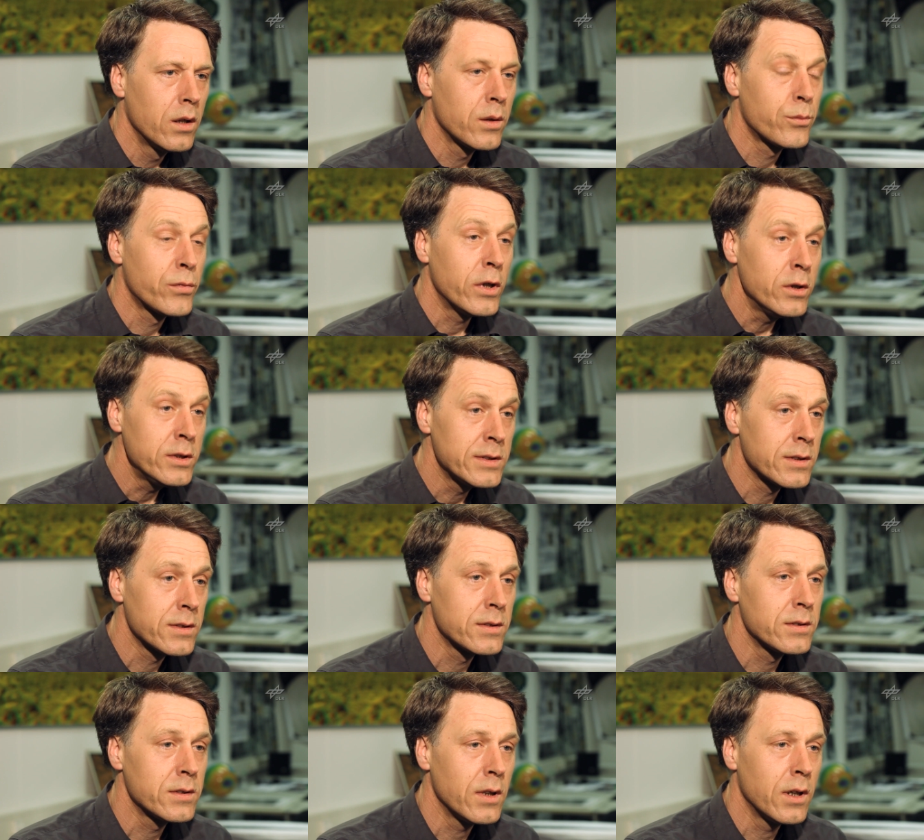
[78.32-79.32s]
The
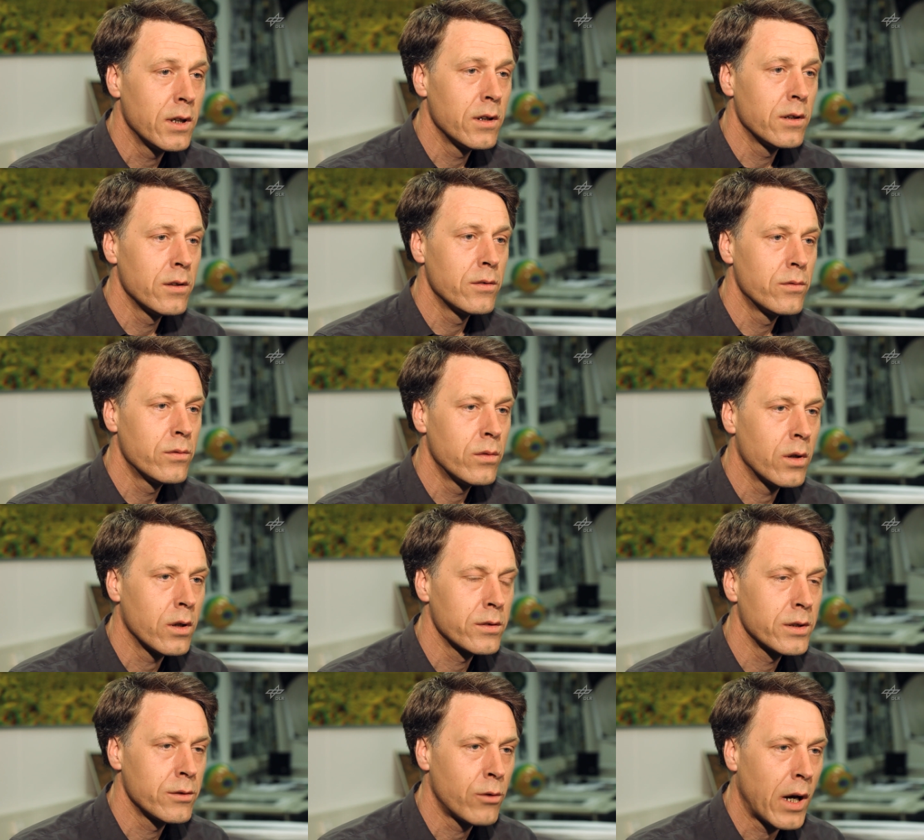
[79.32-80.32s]
process uh,
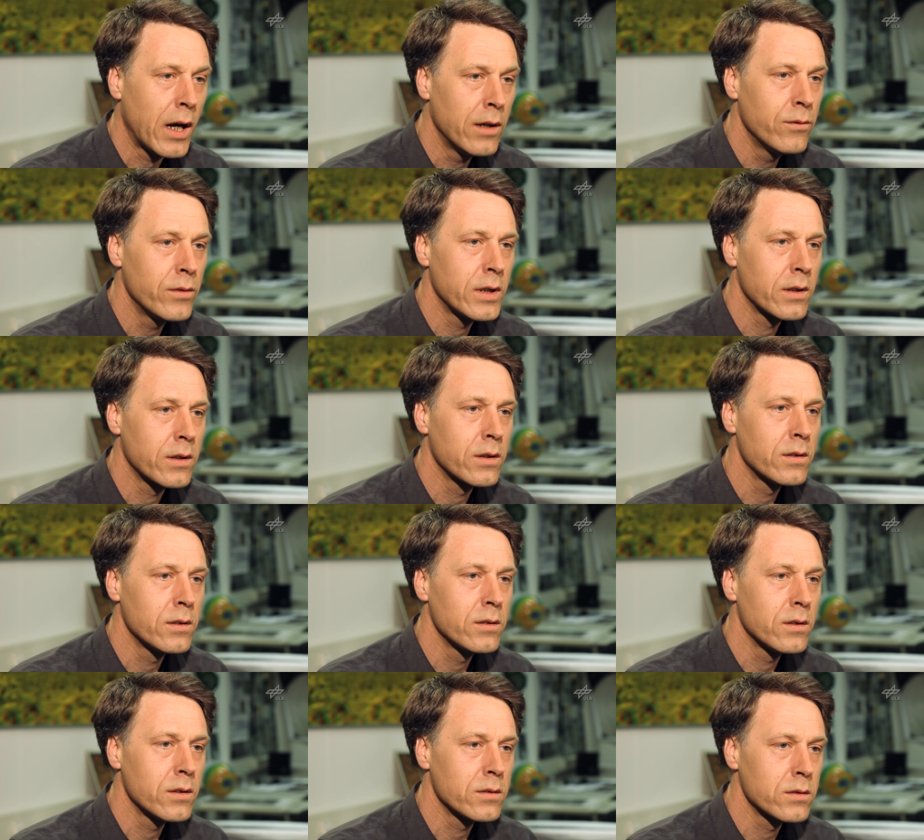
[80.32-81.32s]
for
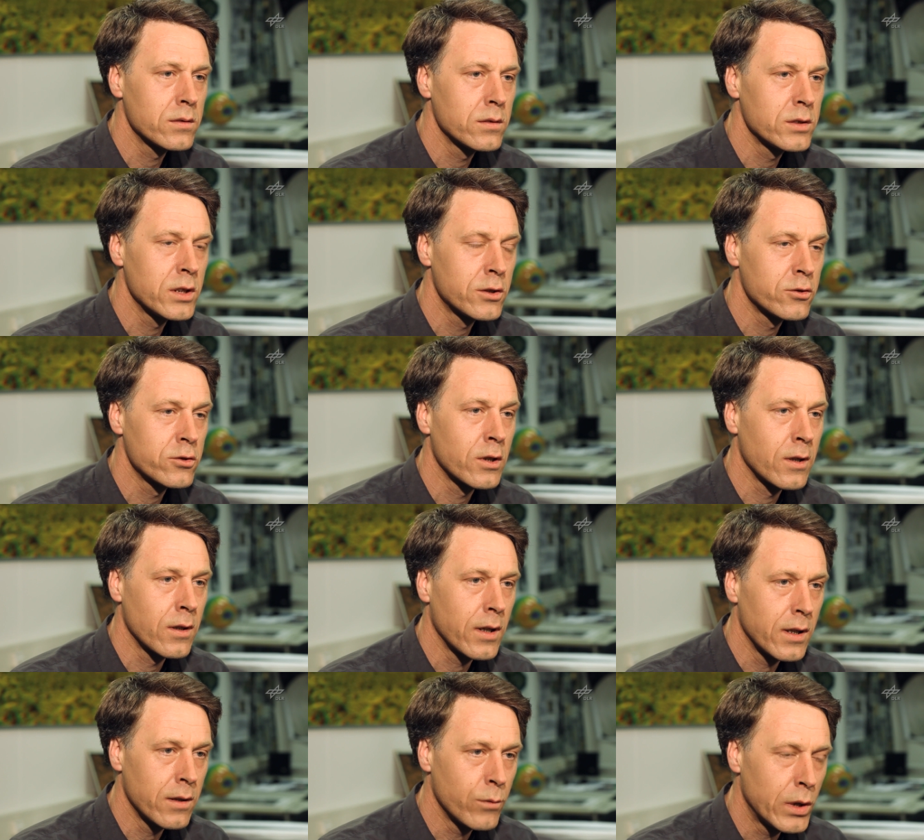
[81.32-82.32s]
deriving
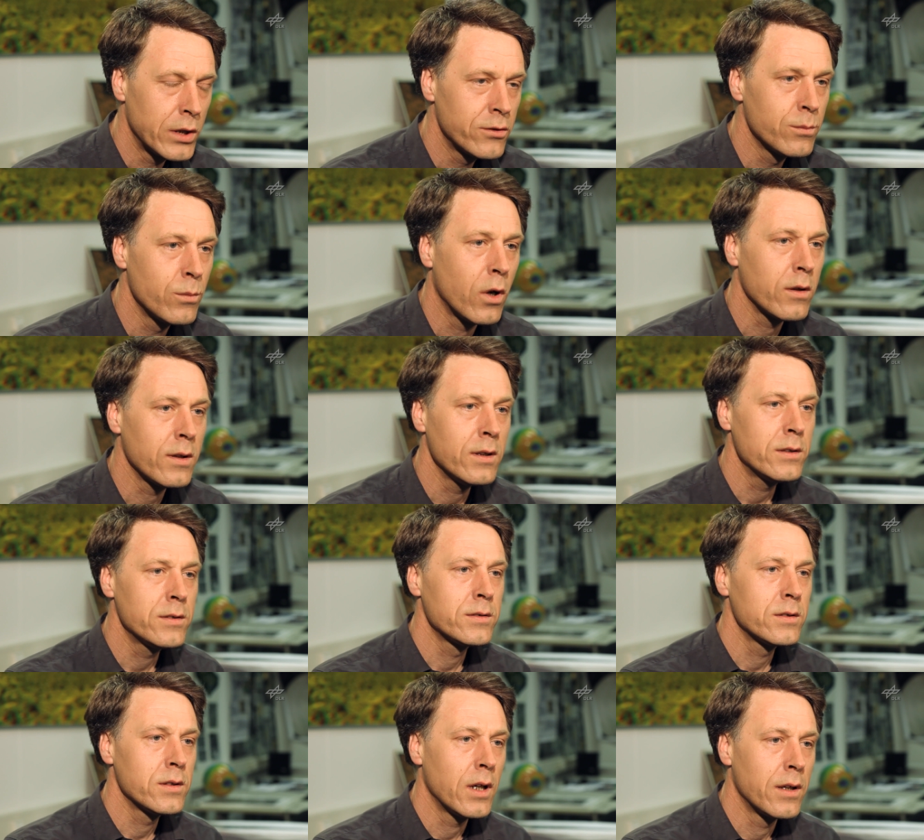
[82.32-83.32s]
digital elevation
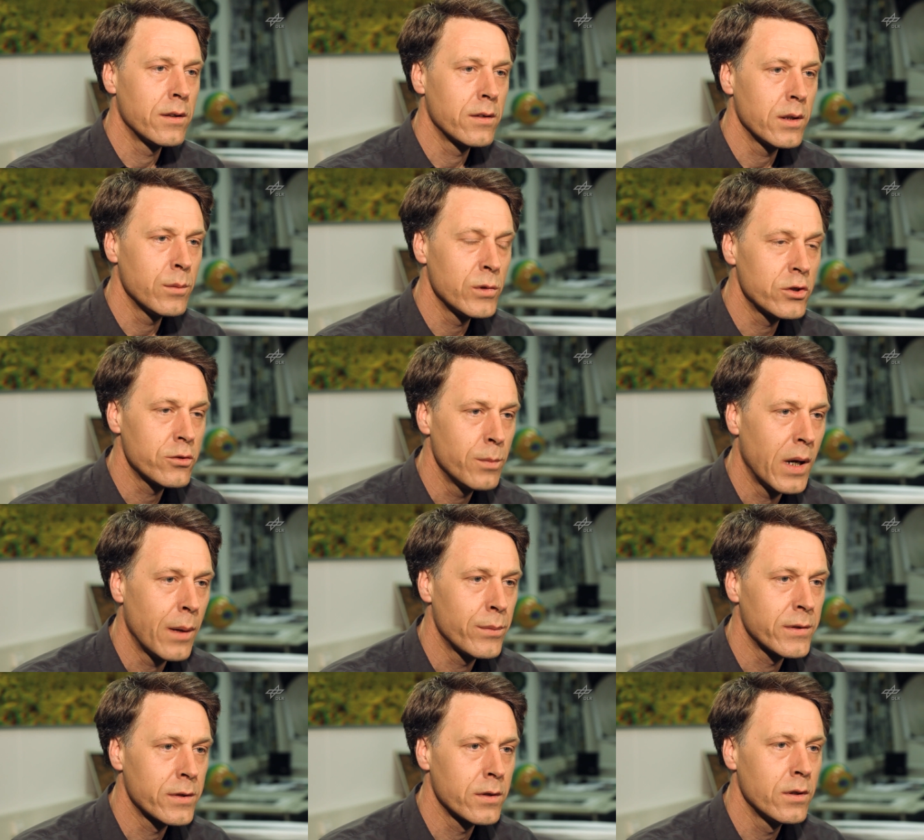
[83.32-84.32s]
models and image
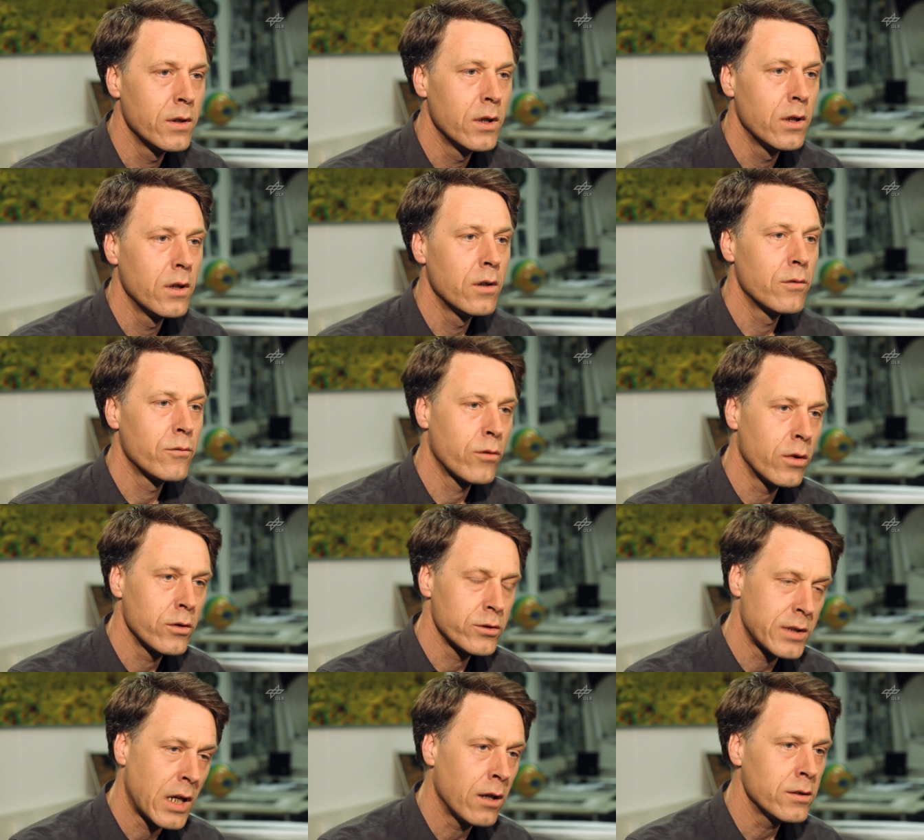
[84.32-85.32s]
maps
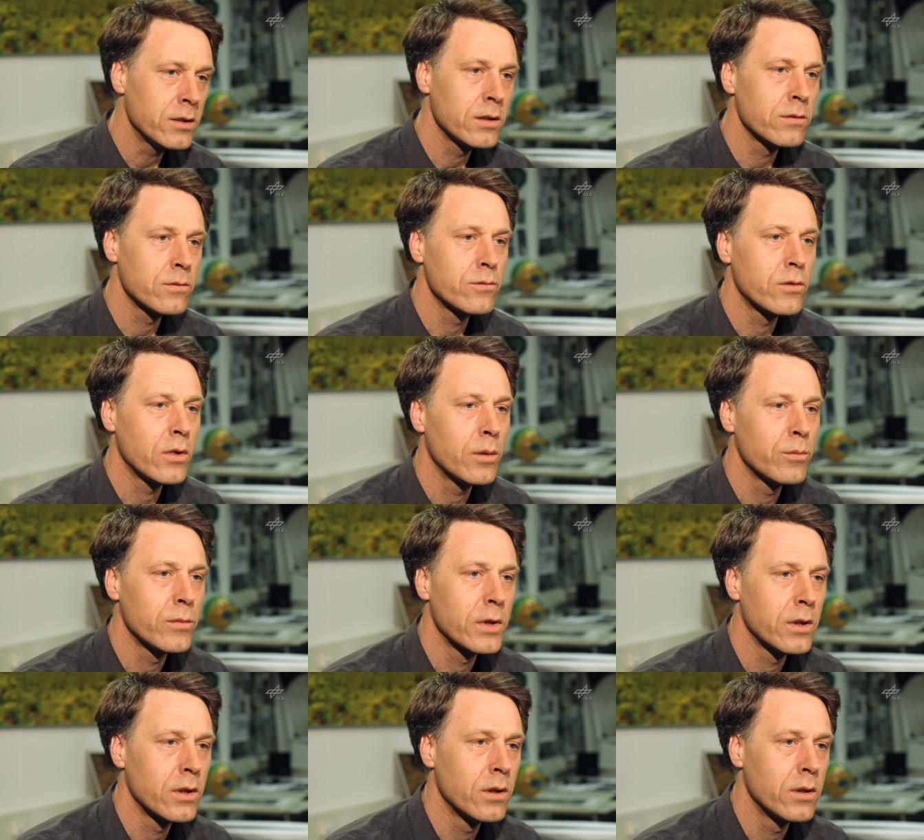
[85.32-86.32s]
starting
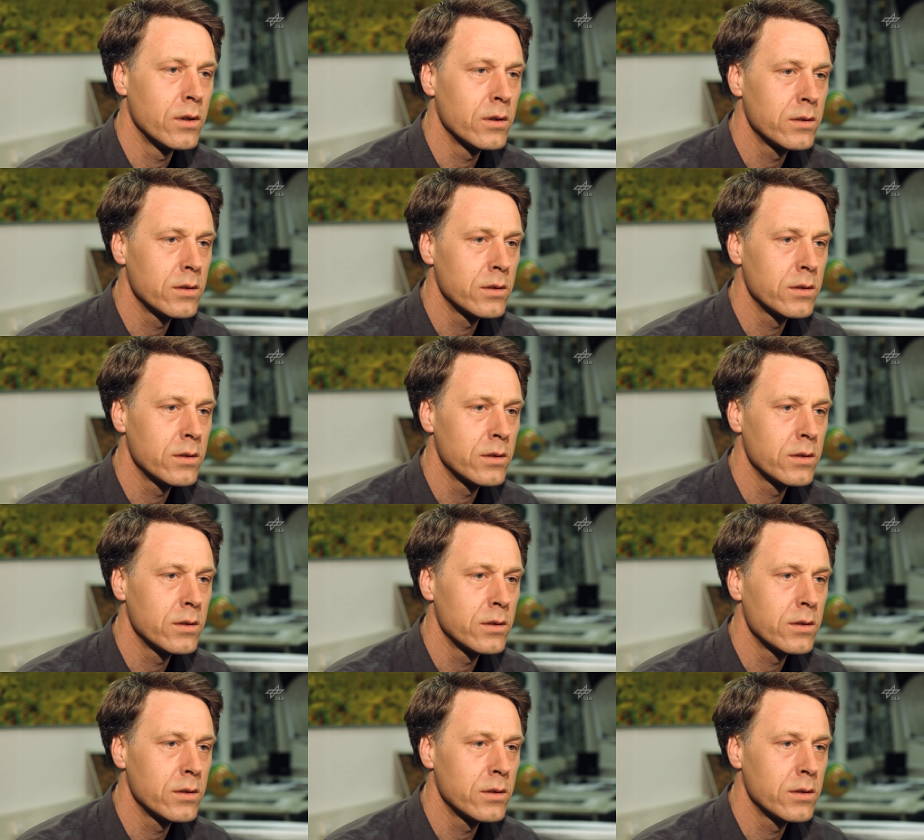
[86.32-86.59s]
from the